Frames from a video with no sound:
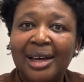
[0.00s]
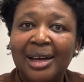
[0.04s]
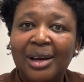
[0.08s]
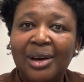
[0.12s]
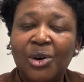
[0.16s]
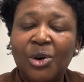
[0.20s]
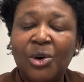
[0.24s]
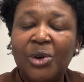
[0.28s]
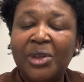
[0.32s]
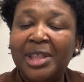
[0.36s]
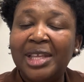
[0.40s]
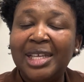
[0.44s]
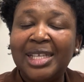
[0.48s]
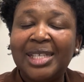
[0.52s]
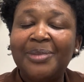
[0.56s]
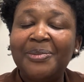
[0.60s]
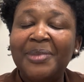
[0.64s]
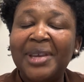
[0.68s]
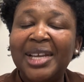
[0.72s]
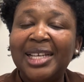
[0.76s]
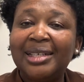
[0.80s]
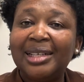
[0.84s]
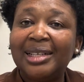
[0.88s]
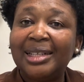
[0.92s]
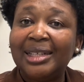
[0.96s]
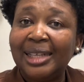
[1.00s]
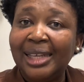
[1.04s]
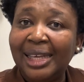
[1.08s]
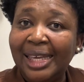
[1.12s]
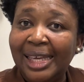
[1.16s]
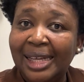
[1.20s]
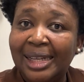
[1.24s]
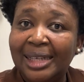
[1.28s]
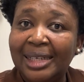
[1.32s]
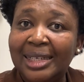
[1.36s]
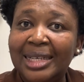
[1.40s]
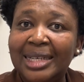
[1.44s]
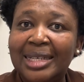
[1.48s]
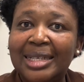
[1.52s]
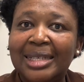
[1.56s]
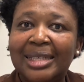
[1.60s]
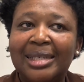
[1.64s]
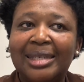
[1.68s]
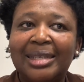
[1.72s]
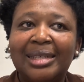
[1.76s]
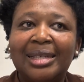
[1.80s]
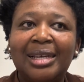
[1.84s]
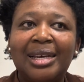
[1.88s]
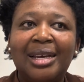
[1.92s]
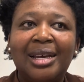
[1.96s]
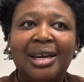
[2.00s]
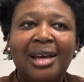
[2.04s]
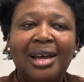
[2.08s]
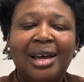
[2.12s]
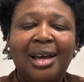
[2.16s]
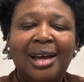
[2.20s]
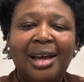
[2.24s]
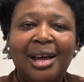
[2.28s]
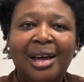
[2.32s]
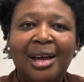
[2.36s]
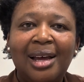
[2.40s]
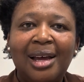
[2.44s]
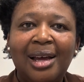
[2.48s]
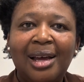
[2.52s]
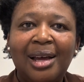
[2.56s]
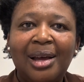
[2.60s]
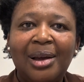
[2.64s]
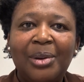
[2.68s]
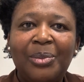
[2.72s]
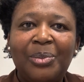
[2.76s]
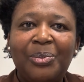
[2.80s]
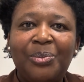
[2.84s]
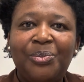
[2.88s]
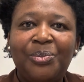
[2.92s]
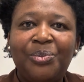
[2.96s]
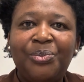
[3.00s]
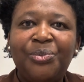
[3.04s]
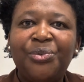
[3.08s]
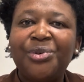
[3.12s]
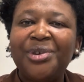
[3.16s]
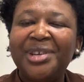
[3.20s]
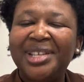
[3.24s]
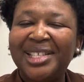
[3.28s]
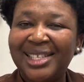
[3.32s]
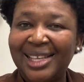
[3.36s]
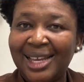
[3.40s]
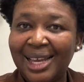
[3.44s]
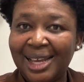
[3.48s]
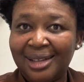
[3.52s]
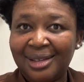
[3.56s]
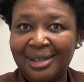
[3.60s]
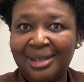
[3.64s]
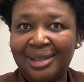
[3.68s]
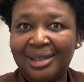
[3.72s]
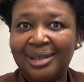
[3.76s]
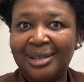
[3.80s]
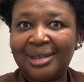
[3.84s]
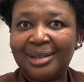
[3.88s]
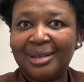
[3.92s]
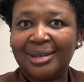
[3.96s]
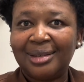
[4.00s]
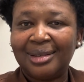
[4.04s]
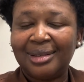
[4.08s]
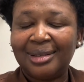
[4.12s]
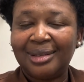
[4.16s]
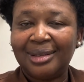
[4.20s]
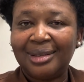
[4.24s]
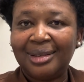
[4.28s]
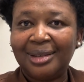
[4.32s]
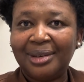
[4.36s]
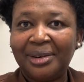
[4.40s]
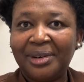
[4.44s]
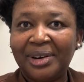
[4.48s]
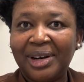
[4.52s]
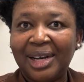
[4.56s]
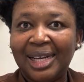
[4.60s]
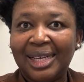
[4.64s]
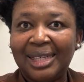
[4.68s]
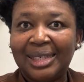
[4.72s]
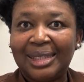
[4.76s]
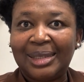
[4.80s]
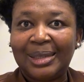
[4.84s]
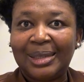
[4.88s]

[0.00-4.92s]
or this mental illness presents, right?